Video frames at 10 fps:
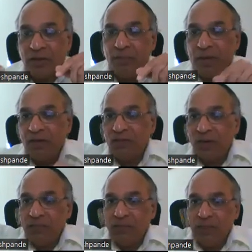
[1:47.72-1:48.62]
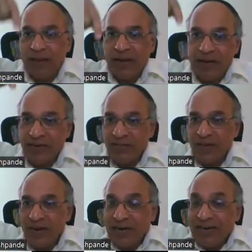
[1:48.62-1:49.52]
coming from the brain. That is a
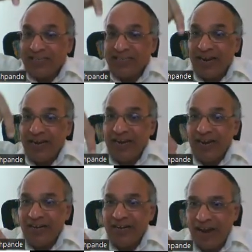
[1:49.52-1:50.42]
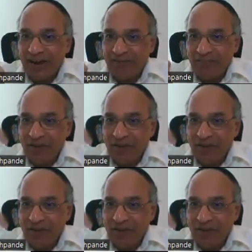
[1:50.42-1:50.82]
descending tract,